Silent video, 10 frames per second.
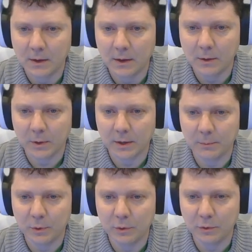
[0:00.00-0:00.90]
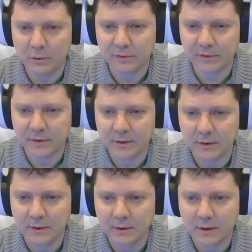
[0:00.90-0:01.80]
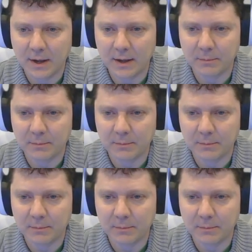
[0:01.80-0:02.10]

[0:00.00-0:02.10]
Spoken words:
We're going to move up.